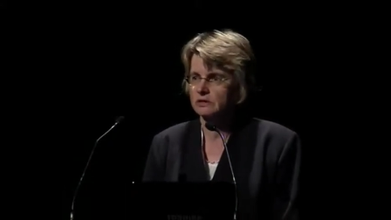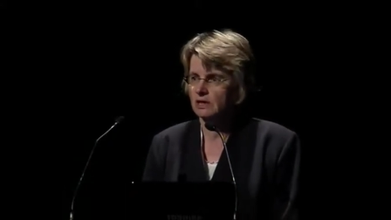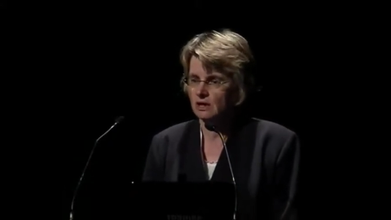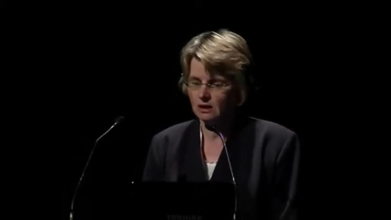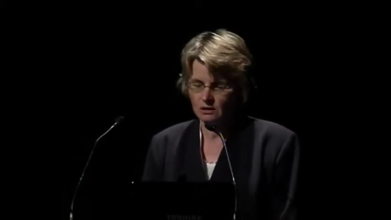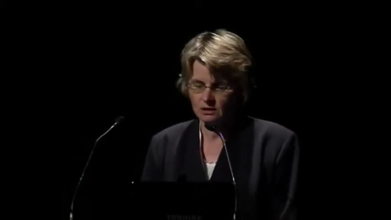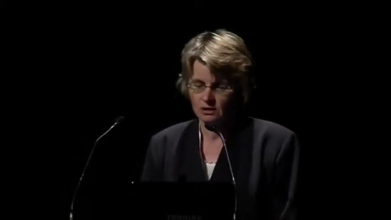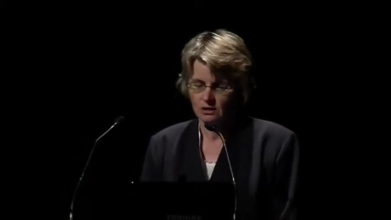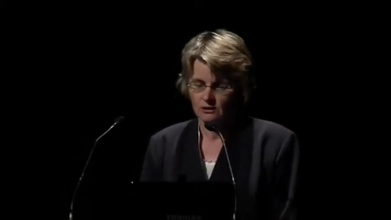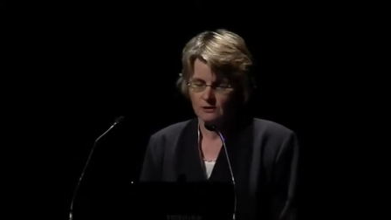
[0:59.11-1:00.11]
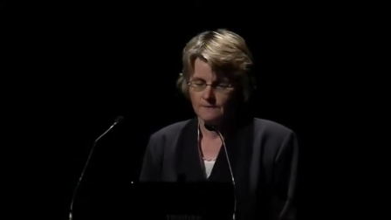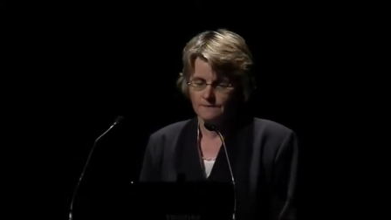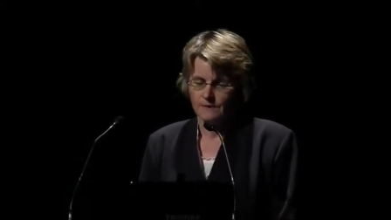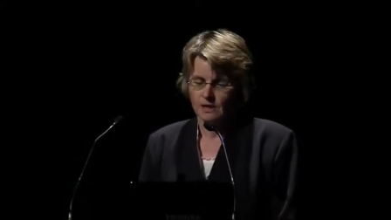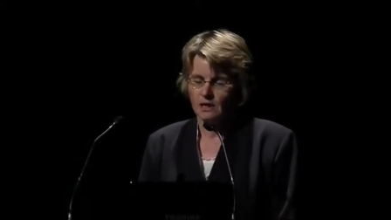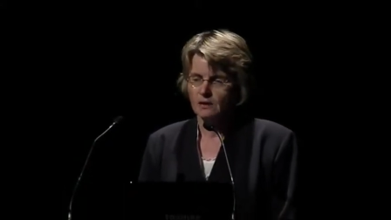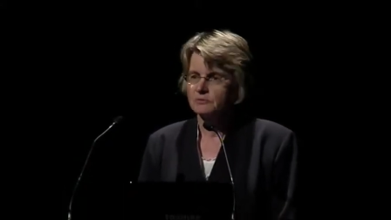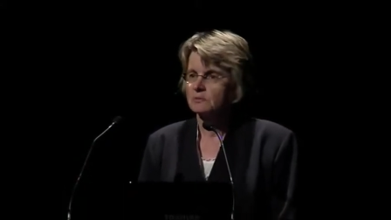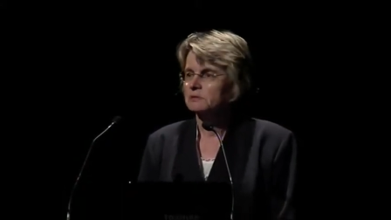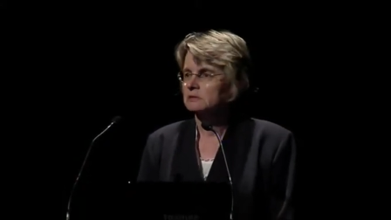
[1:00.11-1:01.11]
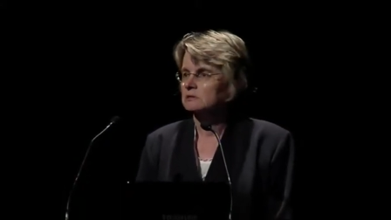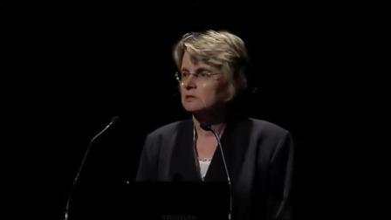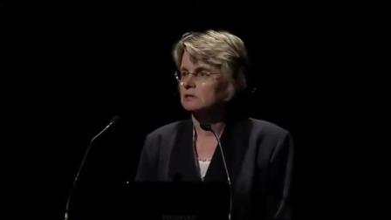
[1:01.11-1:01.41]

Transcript: day, um, the business that